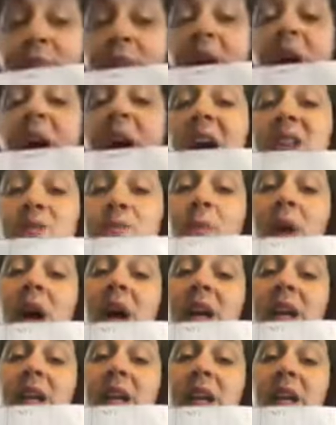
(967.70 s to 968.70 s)
as
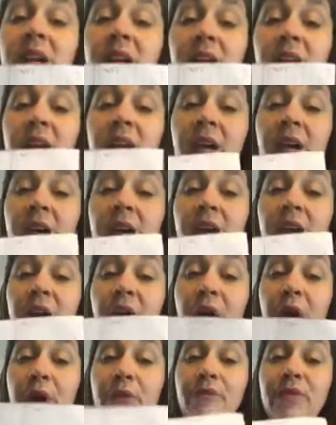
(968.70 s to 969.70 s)
my
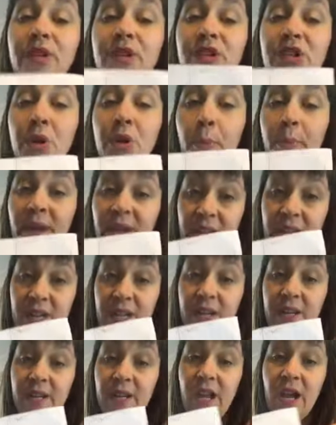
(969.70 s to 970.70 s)
original
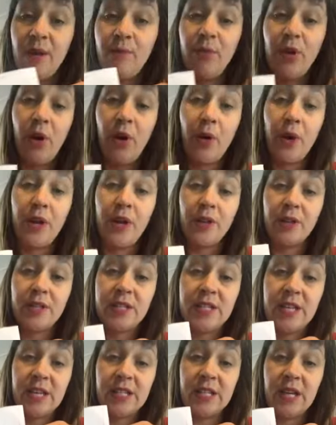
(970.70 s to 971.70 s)
pattern that I'm not going to
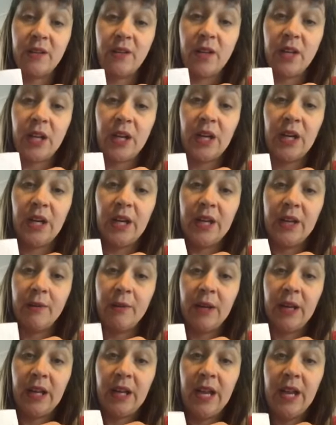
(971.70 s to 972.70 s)
stick down on the card. I'm
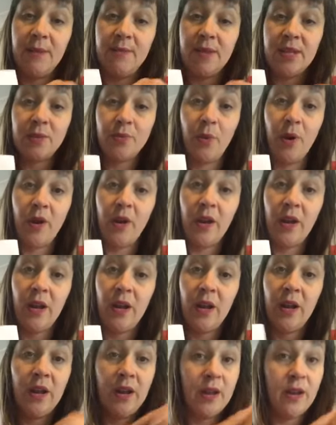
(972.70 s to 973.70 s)
going to keep this one
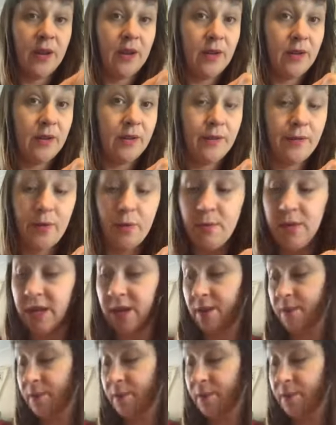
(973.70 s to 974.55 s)
for me.